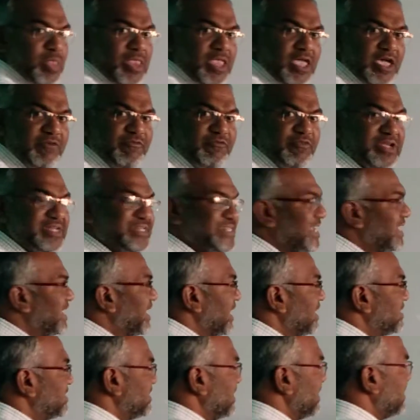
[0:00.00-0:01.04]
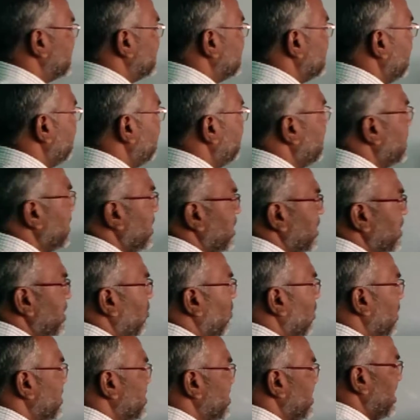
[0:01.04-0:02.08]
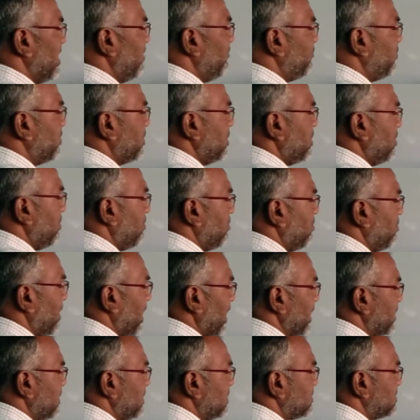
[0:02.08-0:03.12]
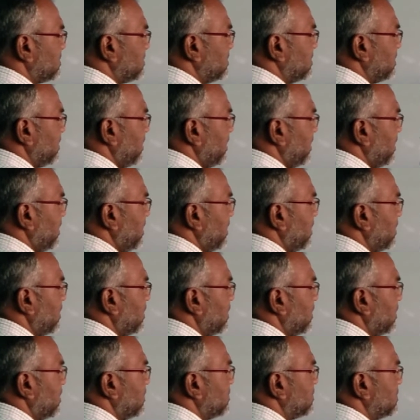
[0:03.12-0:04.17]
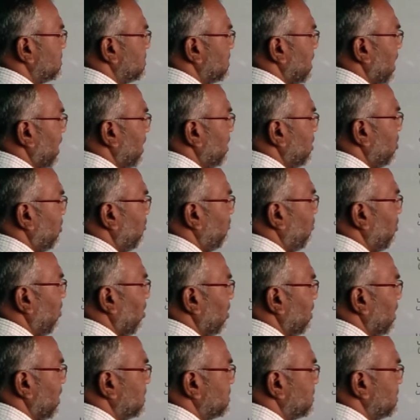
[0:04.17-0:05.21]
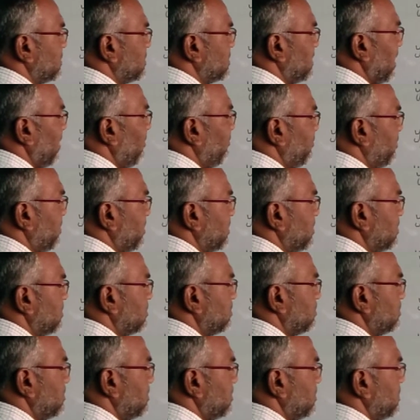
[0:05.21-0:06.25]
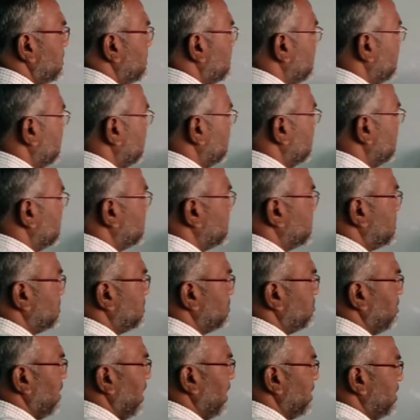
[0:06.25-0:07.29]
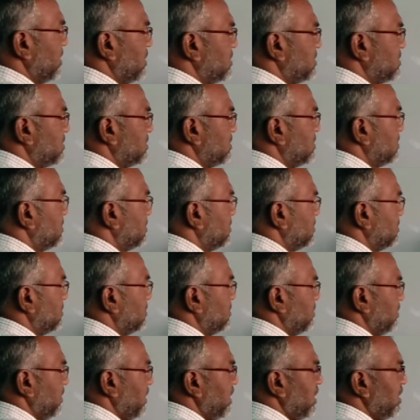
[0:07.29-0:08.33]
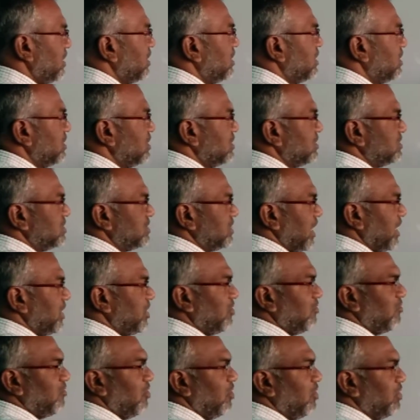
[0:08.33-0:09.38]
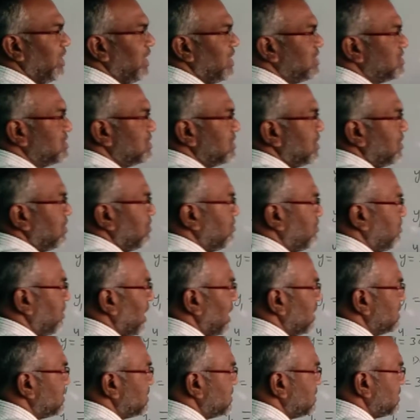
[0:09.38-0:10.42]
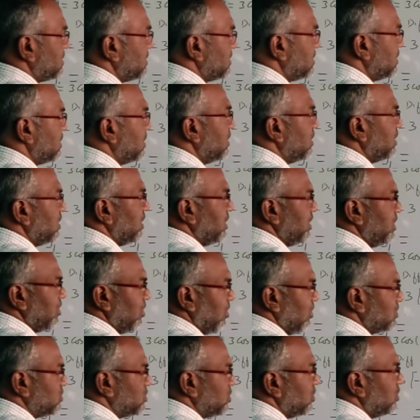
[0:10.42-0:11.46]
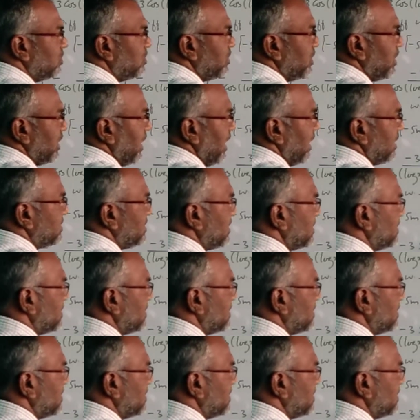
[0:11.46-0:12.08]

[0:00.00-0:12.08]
If we take x LCM, here what is left? Minus 3 sin of log x is left. This minus 3 sin of log x plus here also x